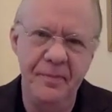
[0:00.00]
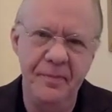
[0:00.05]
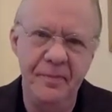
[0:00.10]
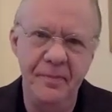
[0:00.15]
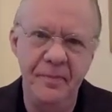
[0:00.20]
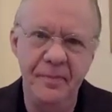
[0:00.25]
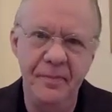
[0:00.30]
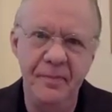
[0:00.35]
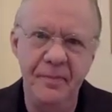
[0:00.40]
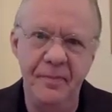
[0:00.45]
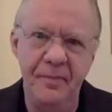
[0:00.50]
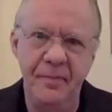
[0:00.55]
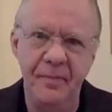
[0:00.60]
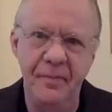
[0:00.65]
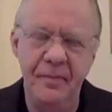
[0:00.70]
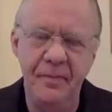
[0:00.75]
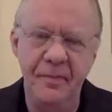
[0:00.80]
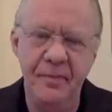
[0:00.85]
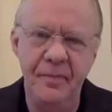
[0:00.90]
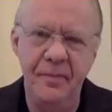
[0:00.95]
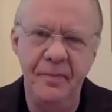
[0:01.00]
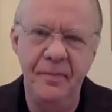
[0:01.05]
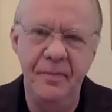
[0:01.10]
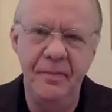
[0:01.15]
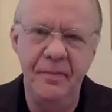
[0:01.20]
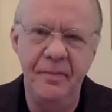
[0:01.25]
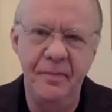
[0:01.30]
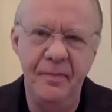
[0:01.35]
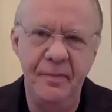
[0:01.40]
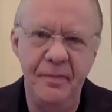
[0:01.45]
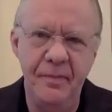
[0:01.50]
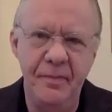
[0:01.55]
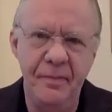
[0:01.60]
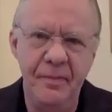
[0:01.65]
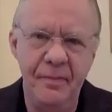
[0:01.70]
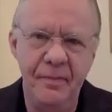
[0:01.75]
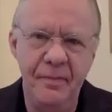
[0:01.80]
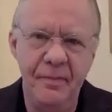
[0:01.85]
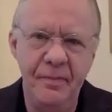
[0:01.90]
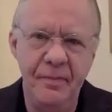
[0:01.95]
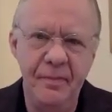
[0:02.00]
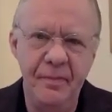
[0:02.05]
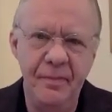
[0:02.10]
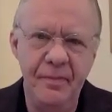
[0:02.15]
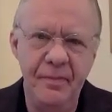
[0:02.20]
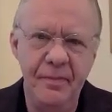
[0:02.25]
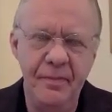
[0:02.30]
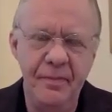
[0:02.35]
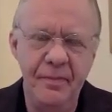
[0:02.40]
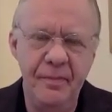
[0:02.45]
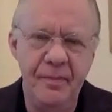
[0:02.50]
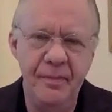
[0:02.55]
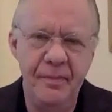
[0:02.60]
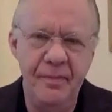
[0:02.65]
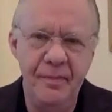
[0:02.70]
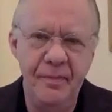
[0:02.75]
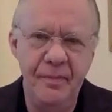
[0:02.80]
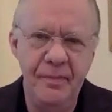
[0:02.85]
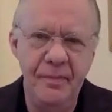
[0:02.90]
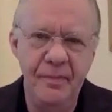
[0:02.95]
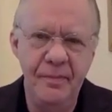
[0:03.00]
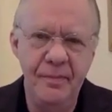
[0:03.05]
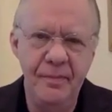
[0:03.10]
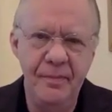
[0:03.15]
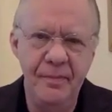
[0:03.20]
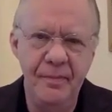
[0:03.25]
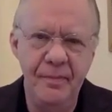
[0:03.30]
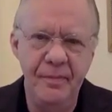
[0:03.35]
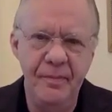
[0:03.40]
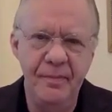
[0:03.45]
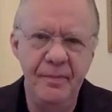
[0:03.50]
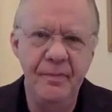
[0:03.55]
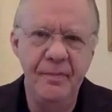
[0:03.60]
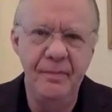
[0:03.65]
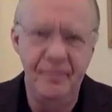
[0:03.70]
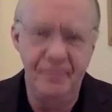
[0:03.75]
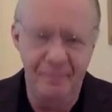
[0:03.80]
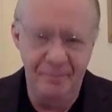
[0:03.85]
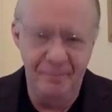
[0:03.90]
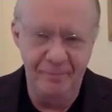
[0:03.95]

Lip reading: (silent)